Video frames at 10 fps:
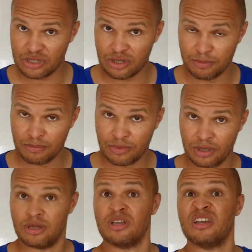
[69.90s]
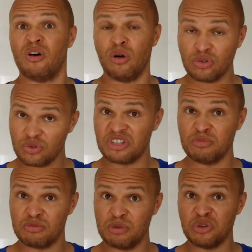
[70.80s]
system, also
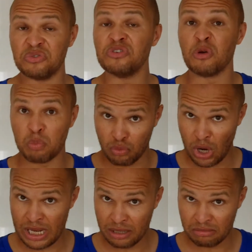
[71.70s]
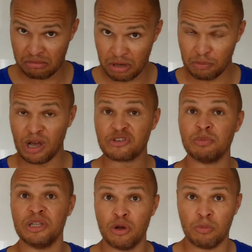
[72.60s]
seem to be good for your brain and
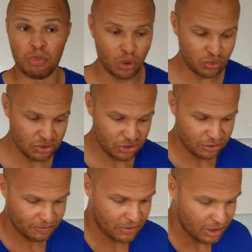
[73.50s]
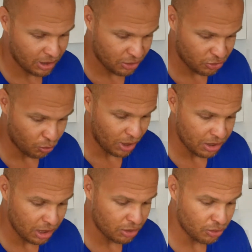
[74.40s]
possibly your bones. So
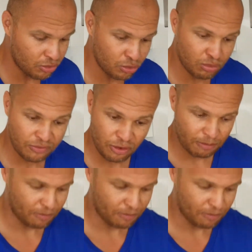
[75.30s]
one thing you could do with